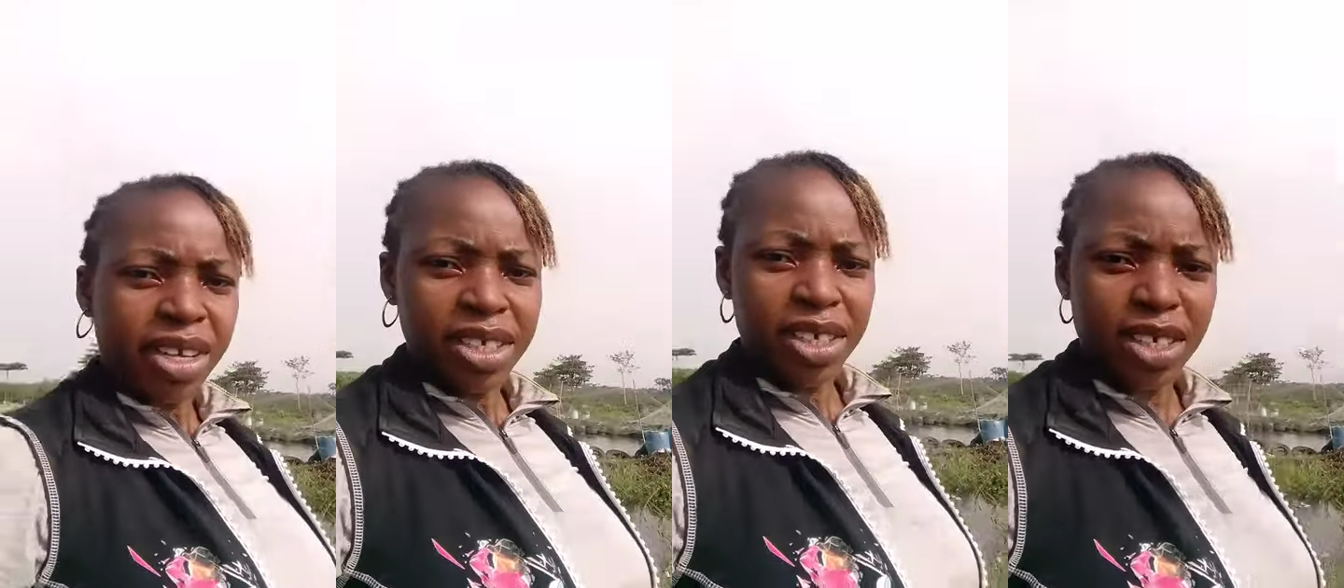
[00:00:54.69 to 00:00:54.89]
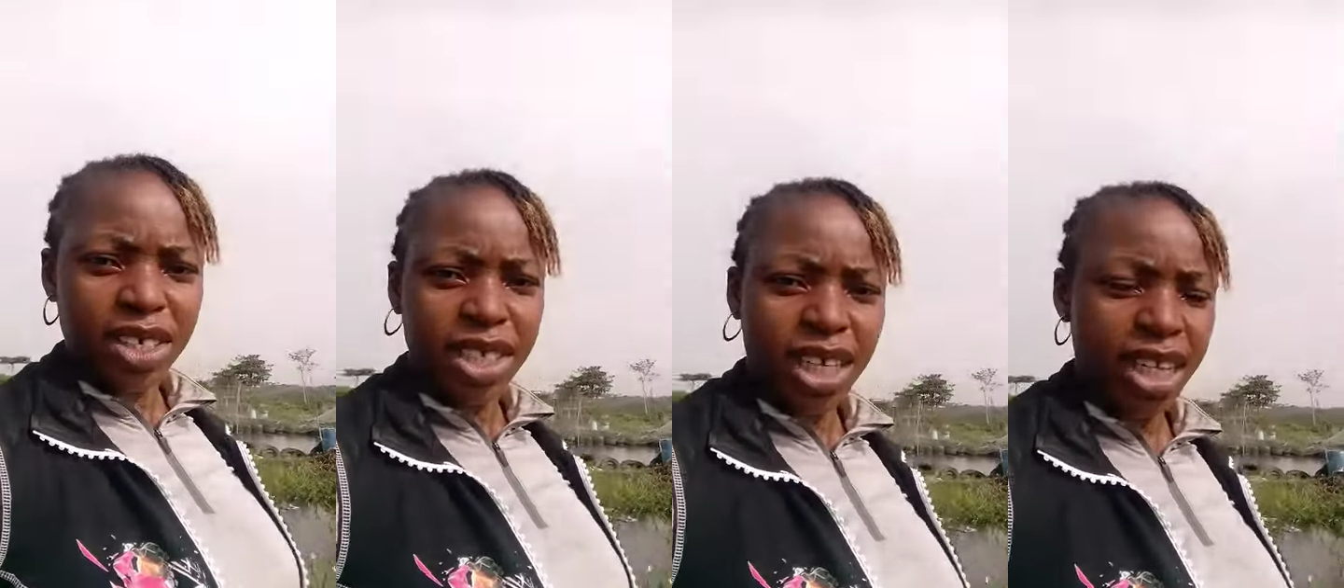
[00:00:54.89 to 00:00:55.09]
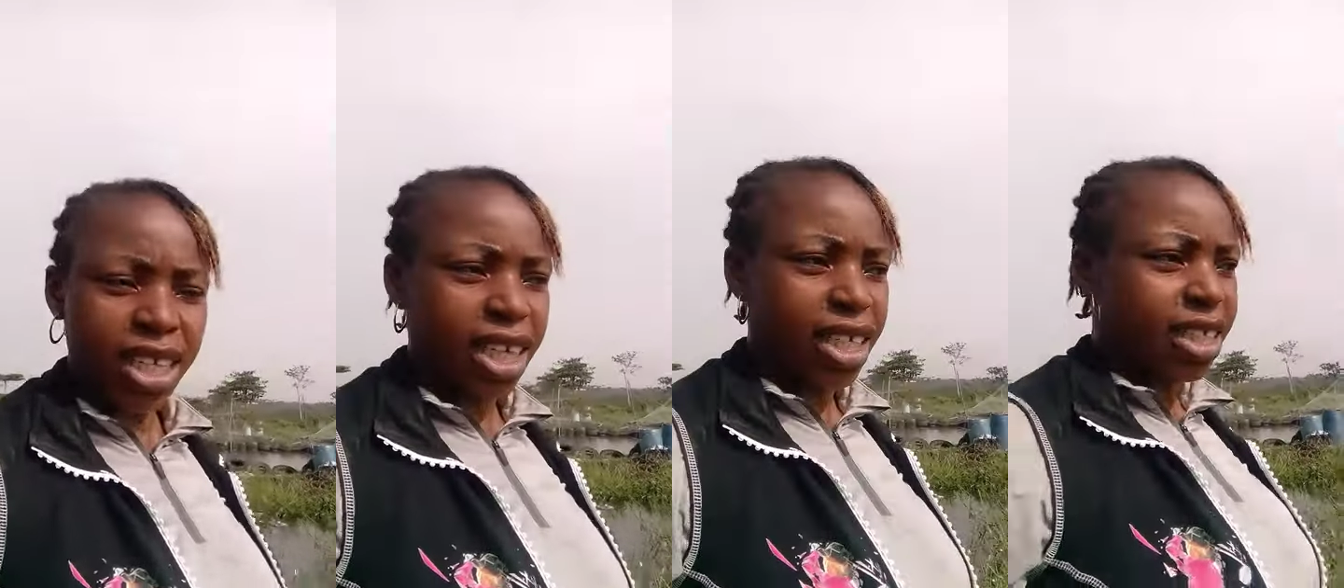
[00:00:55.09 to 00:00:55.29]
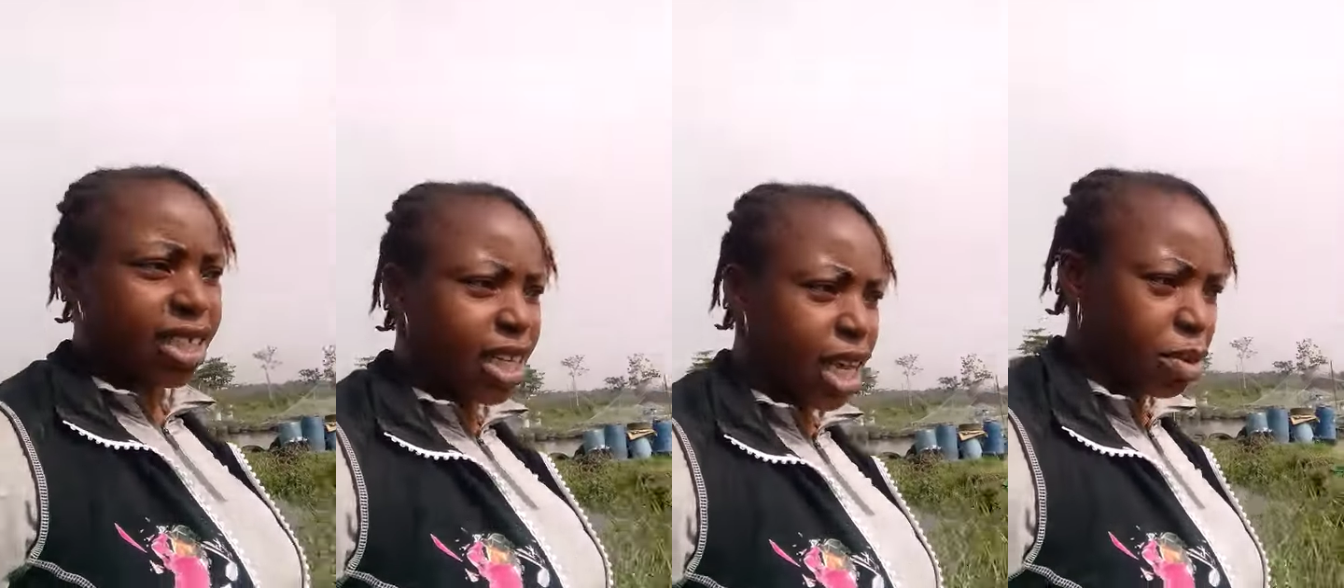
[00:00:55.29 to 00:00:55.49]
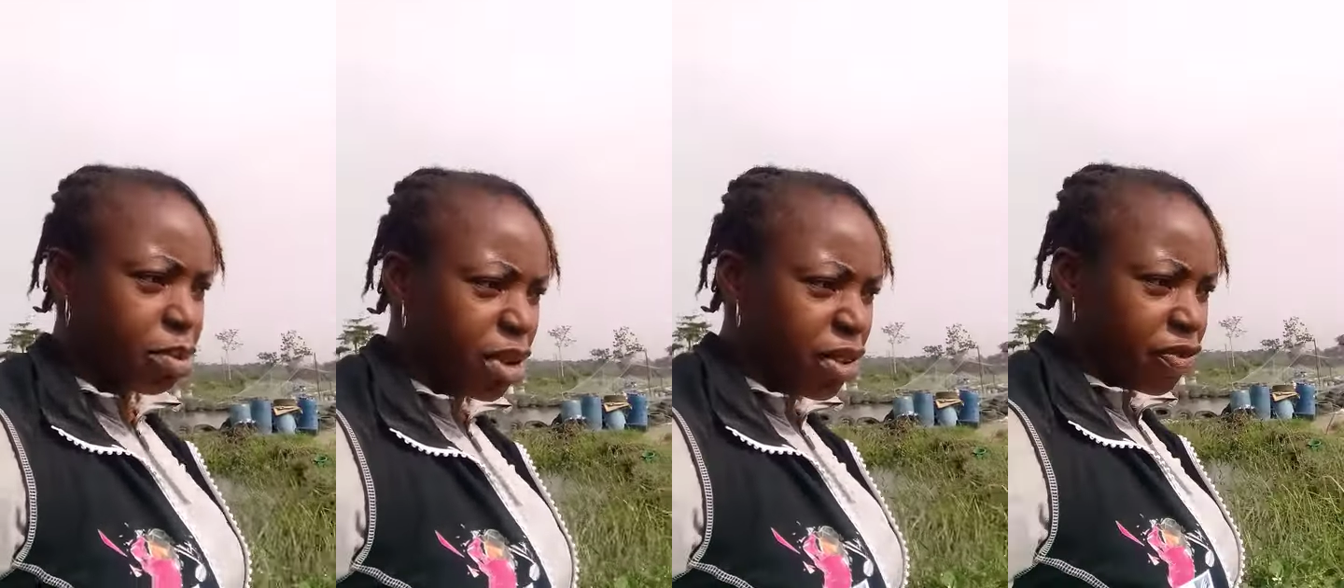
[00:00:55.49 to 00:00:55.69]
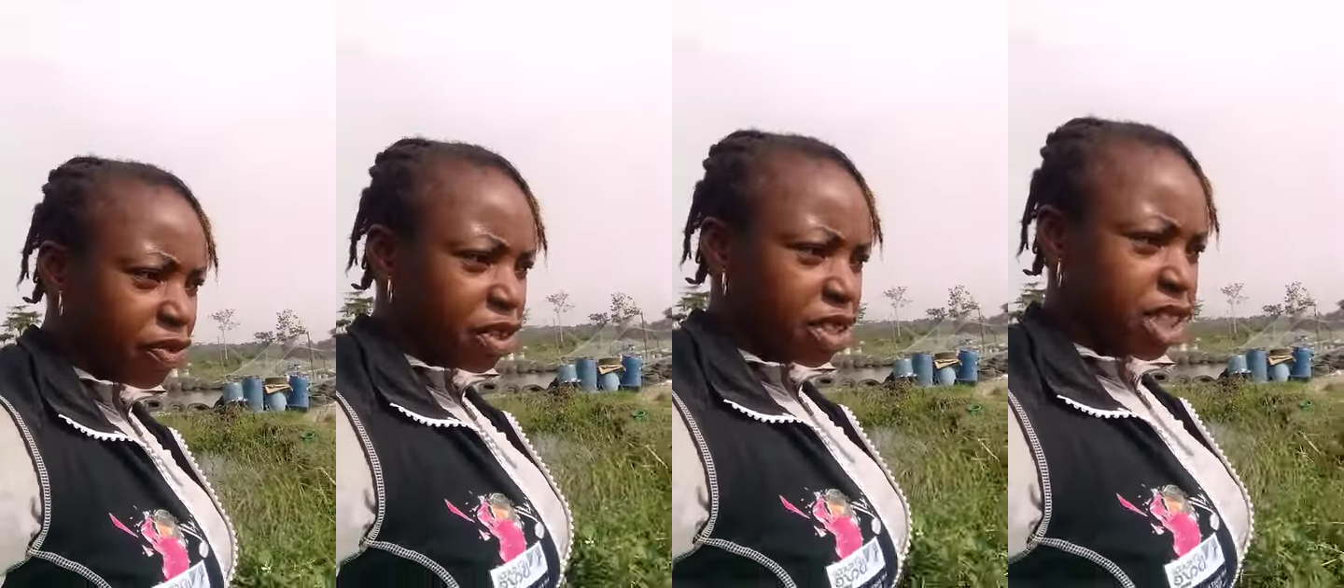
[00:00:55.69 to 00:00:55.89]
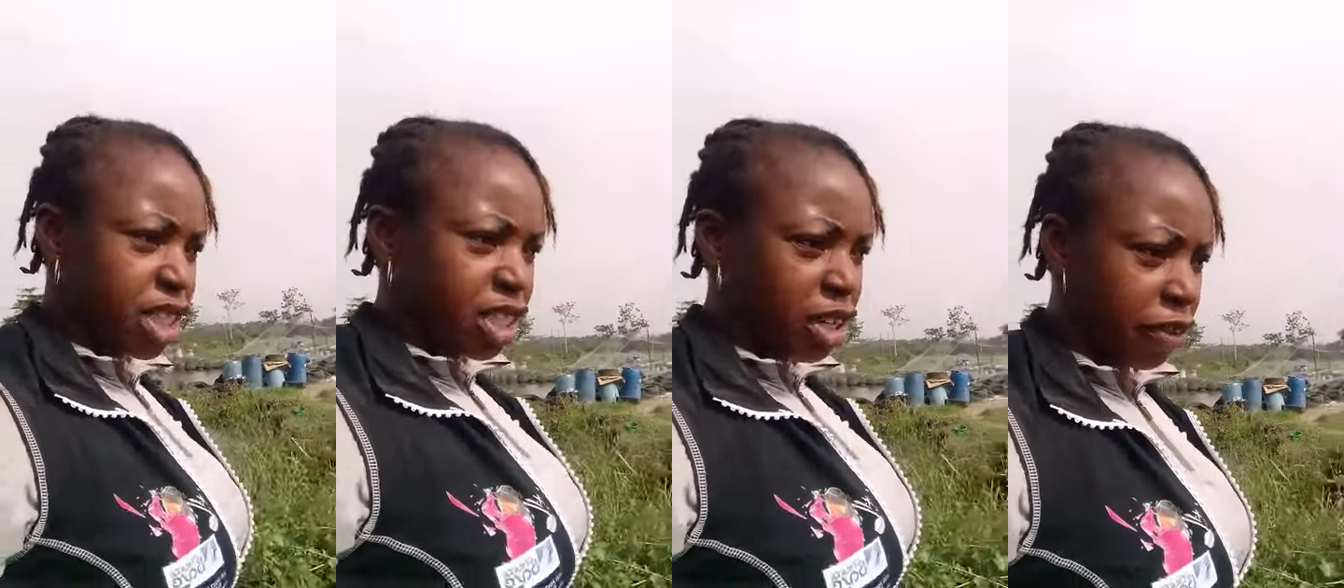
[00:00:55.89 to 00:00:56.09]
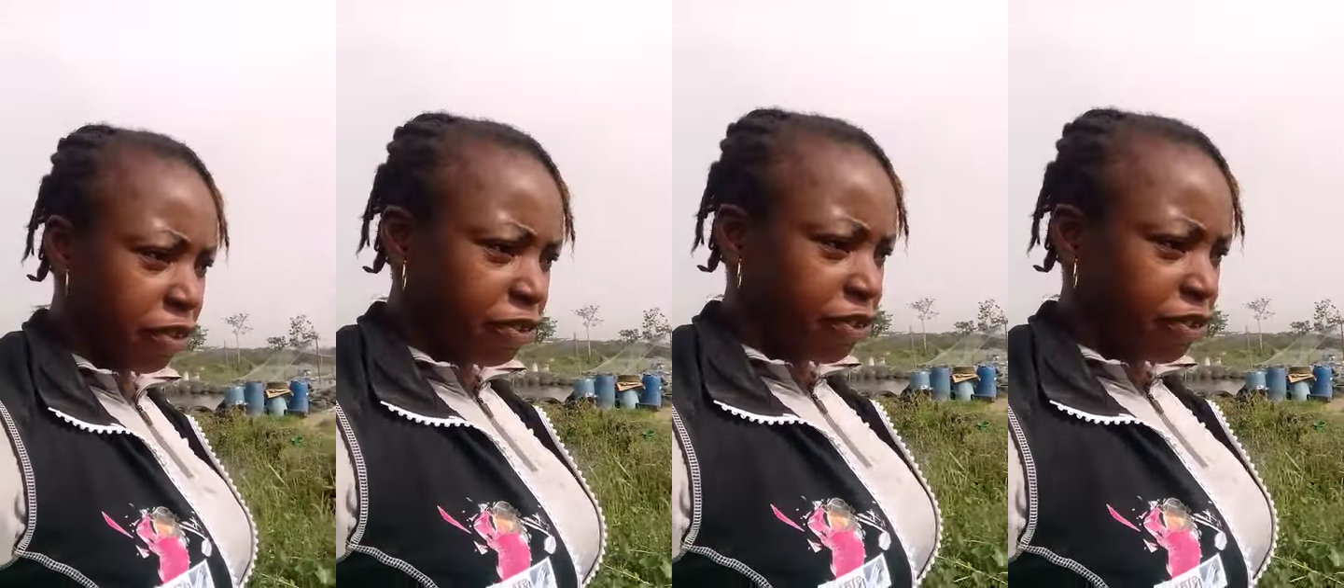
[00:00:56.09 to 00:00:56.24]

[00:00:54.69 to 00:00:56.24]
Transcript: So send a DM if you need your